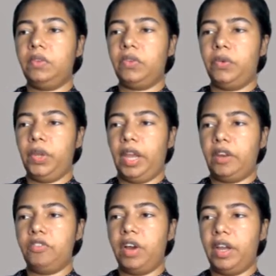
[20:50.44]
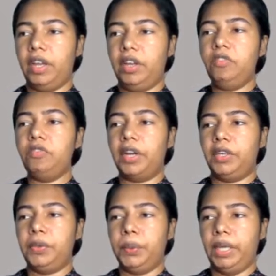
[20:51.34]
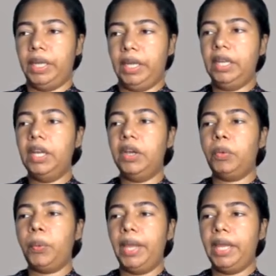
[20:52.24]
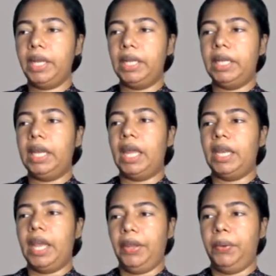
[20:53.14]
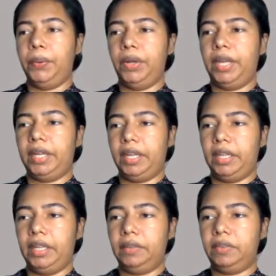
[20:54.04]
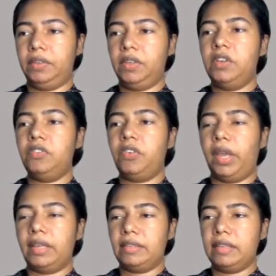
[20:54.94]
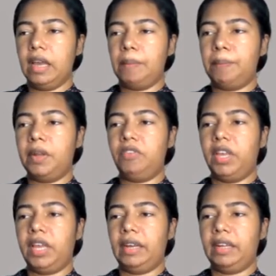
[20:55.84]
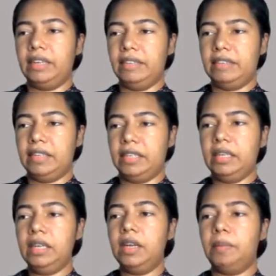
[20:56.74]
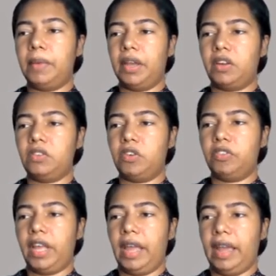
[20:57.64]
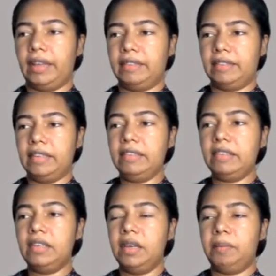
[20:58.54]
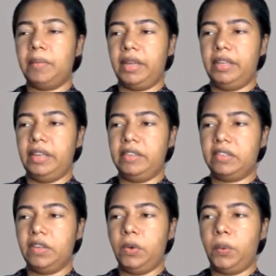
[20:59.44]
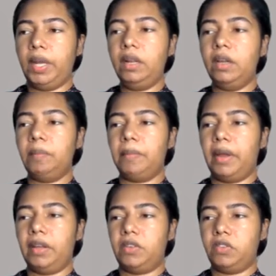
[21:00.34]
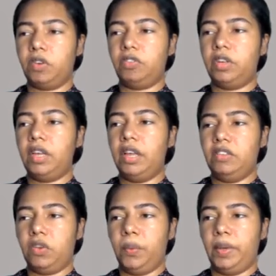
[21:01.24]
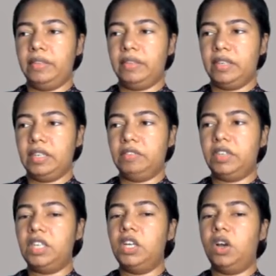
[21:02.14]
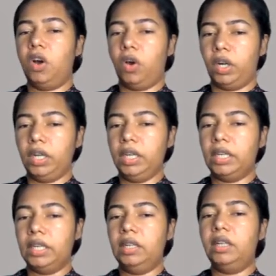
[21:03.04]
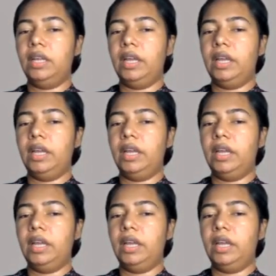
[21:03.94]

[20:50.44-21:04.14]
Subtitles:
So you can find what you need quickly and accurately. For example, we can consider Microsoft Access, MySQL, Microsoft SQL Server, Oracle,